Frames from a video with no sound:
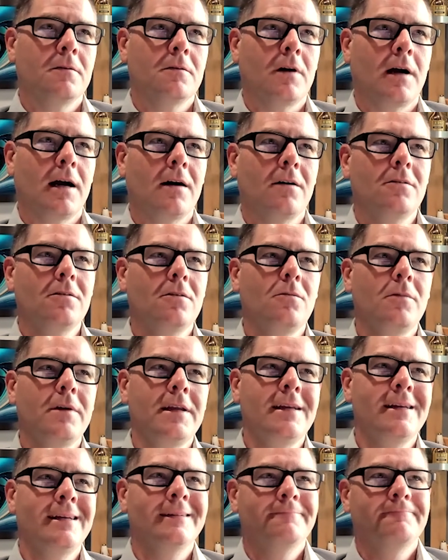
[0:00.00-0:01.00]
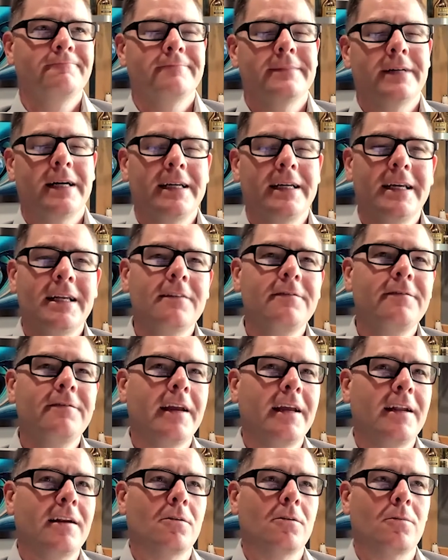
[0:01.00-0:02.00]
how do we
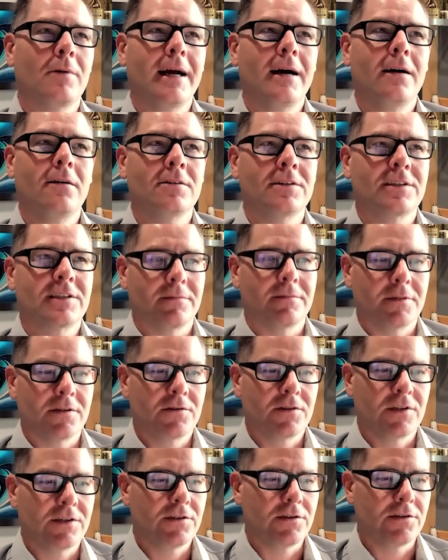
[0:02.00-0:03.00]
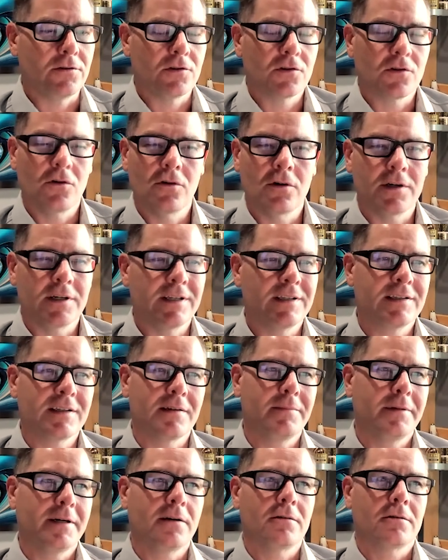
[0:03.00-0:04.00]
innovate around some of those issues or is
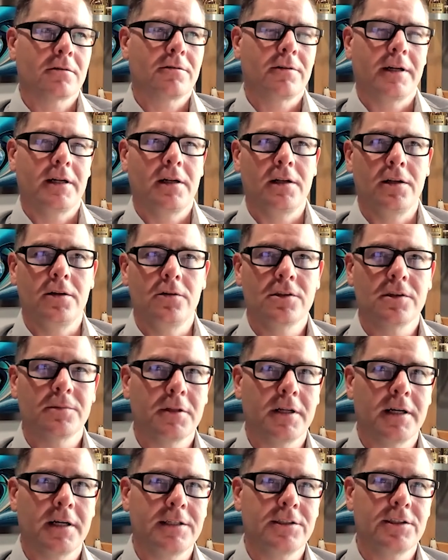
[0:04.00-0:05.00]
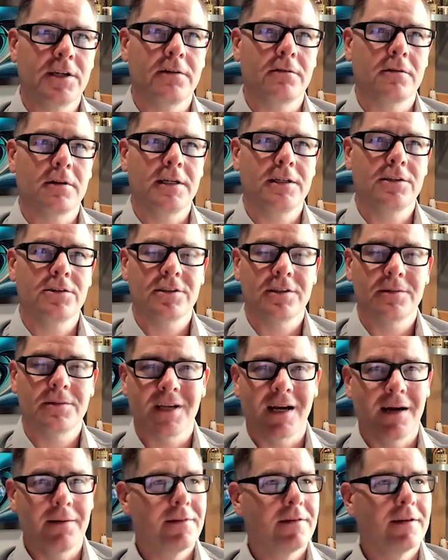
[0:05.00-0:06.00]
it about creating new supply chain
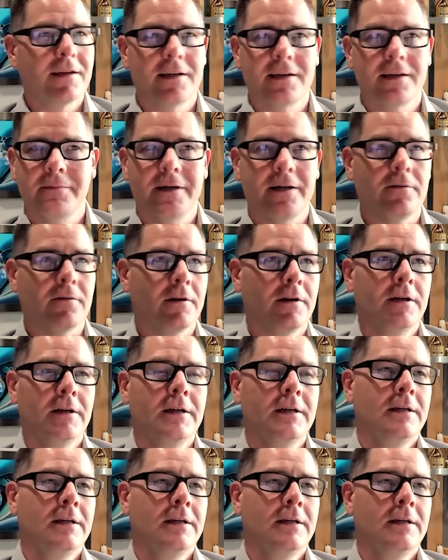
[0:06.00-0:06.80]
relationships i'm thinking about